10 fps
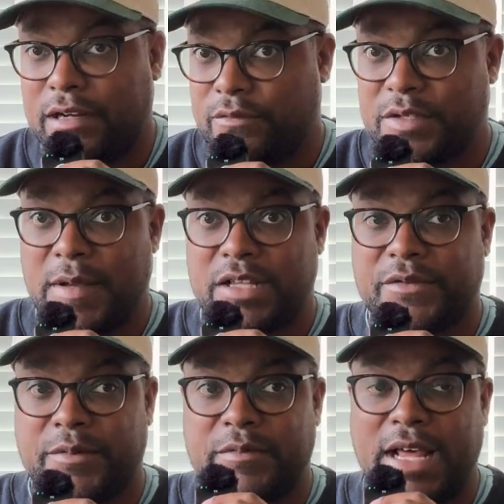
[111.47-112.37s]
response
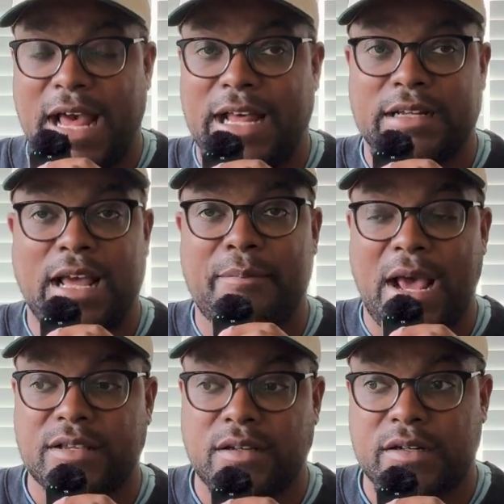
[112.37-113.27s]
from that, got
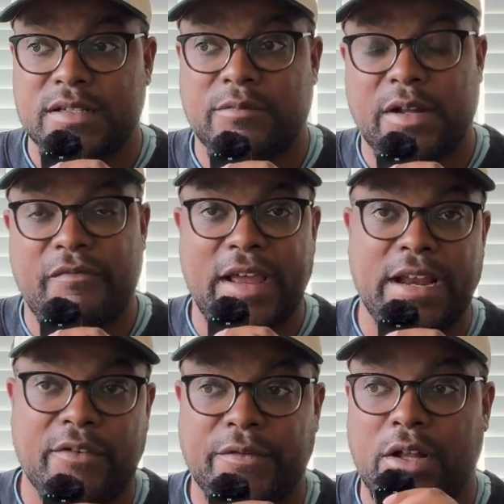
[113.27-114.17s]
passed on to someone. They
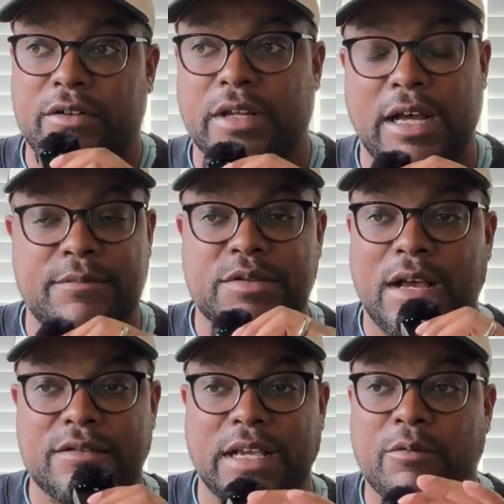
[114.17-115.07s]
never followed up. So
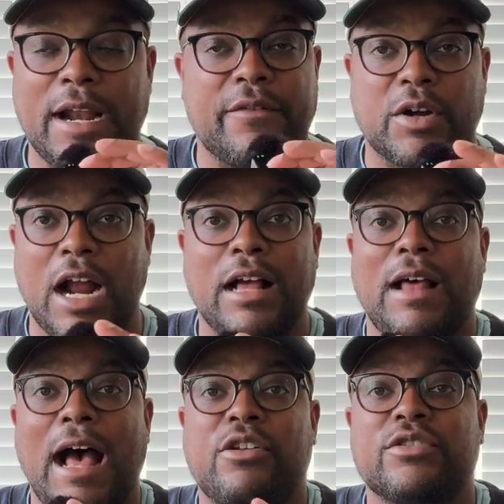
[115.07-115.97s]
I was like, whatever.
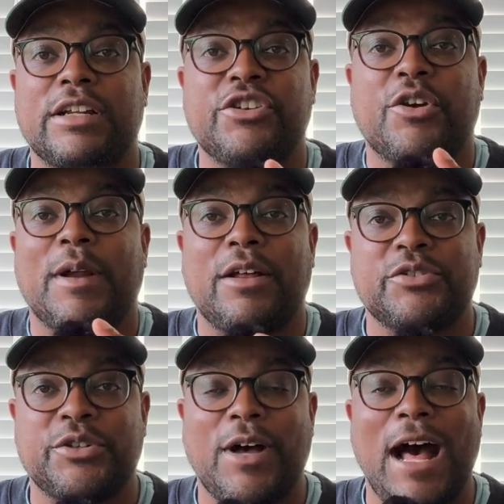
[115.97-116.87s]
I'll you know what I'll
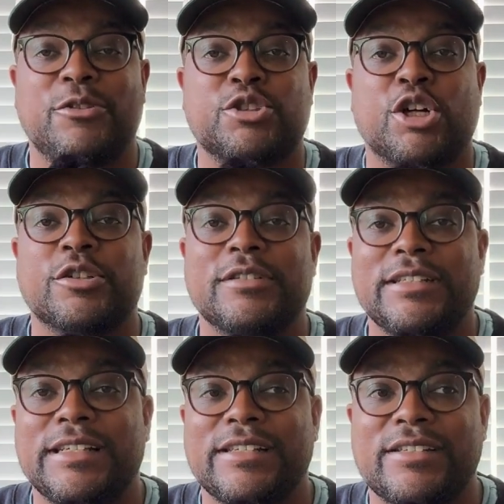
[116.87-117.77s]
do? I'll
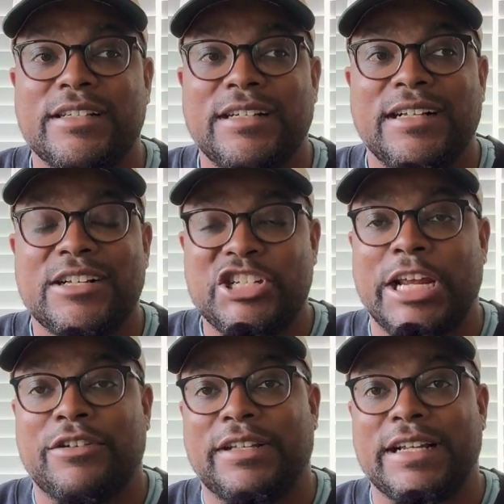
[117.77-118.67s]
turn this
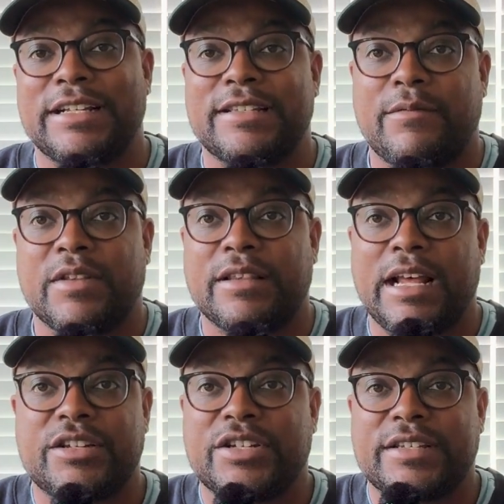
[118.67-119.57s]
channel into something
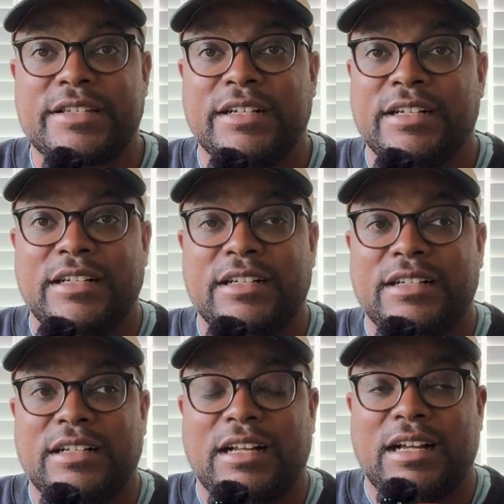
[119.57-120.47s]
that's just
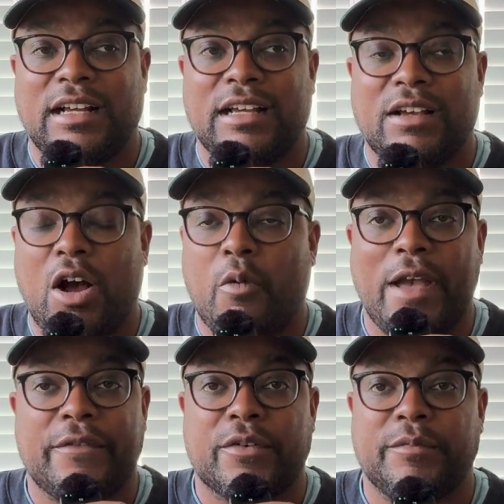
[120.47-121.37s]
a
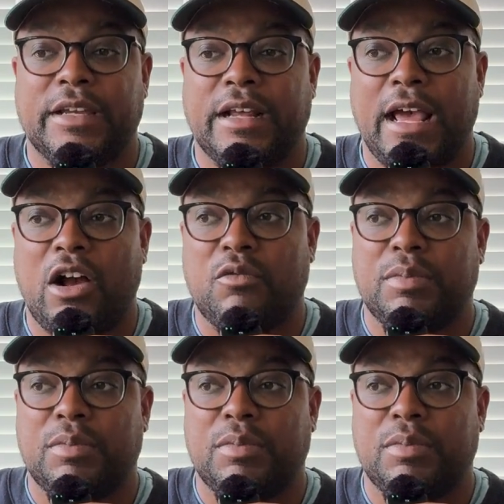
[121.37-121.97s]
way for me to help